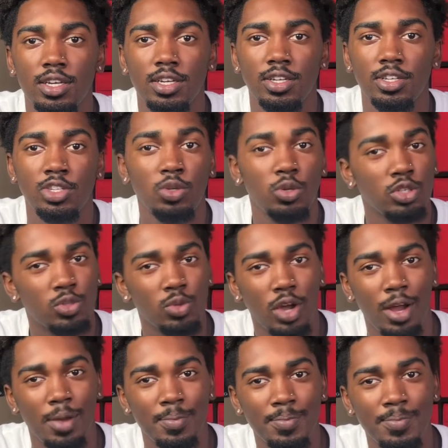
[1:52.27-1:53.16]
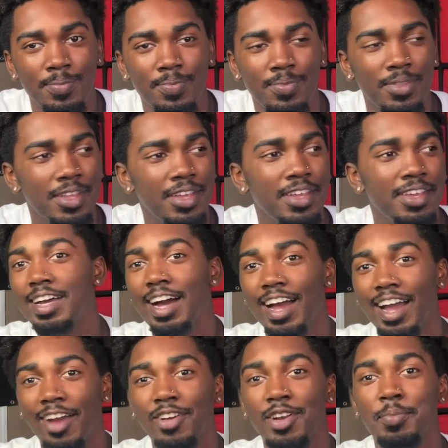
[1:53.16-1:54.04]
do a swap. I
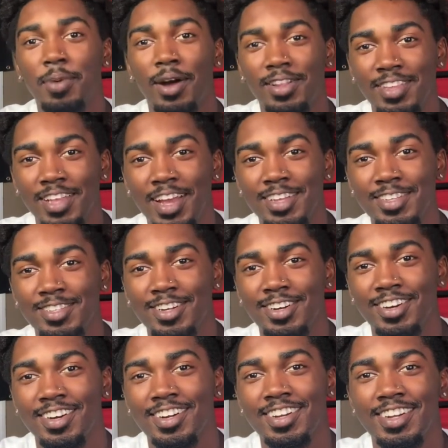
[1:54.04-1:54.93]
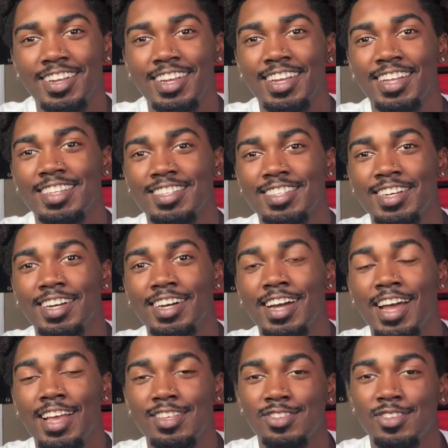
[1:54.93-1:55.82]
already bought the SR. It's a
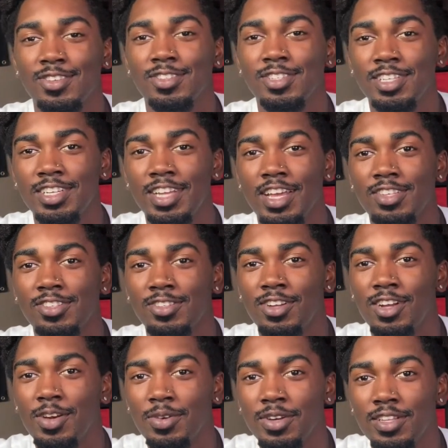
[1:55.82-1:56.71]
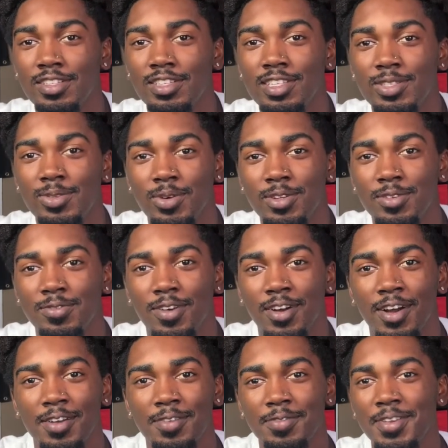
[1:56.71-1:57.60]
S14 SR with a
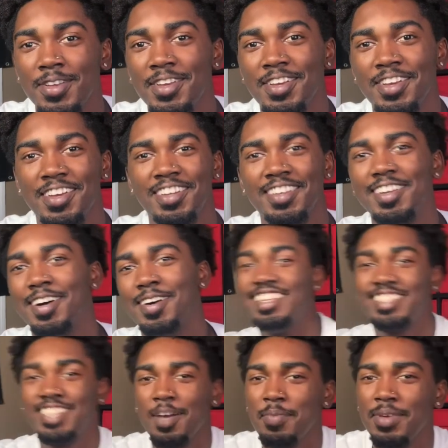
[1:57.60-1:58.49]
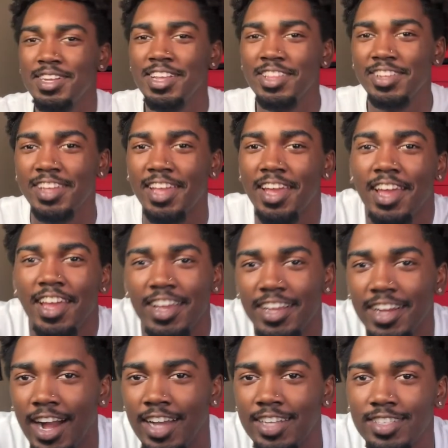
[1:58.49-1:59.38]
T25. No, it's gonna be another KA,
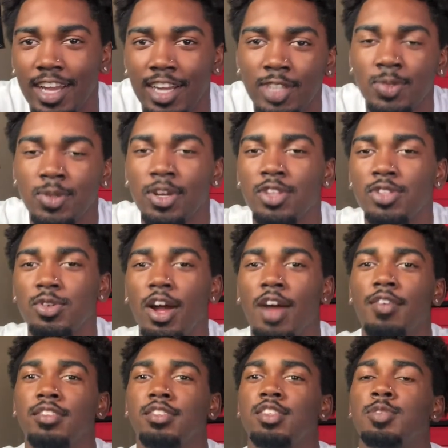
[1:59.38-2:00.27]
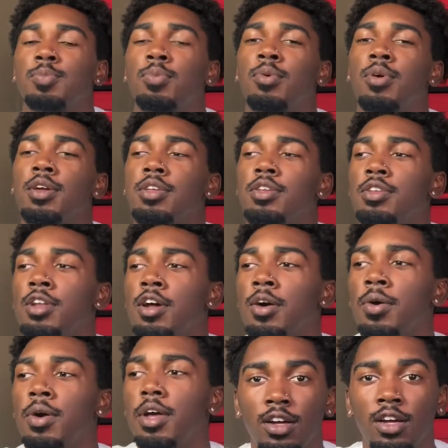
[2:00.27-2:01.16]
guys. I just want to drive at this point, you
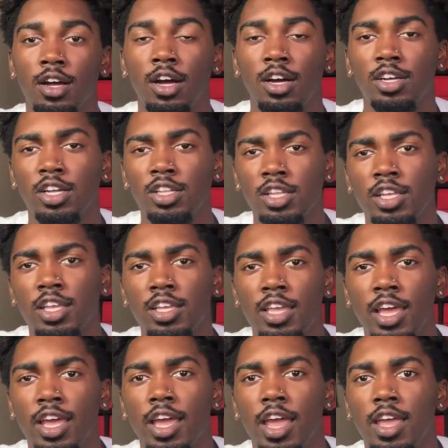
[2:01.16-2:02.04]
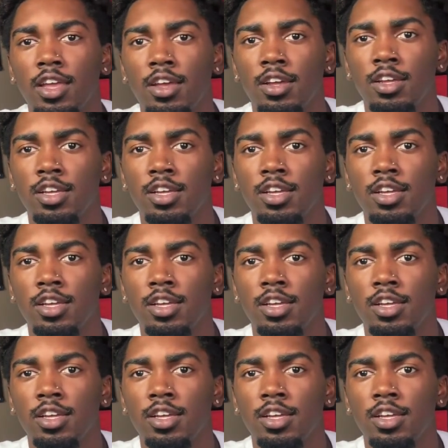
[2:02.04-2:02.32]
know, a good looking KA in good